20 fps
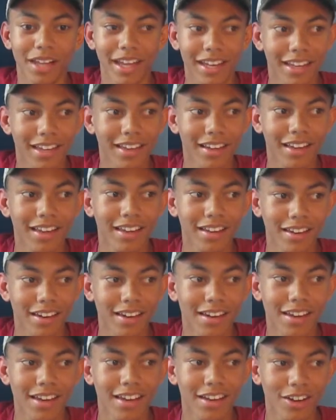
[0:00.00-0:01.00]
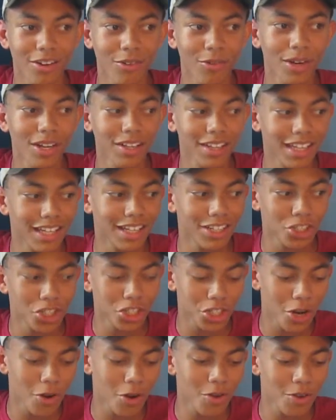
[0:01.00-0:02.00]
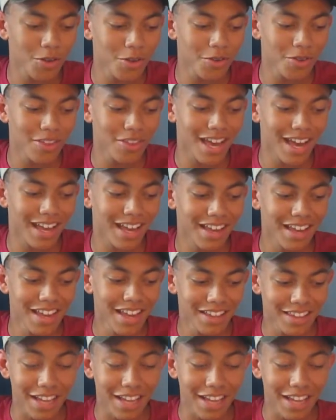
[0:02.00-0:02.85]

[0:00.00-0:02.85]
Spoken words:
Like it could really show you that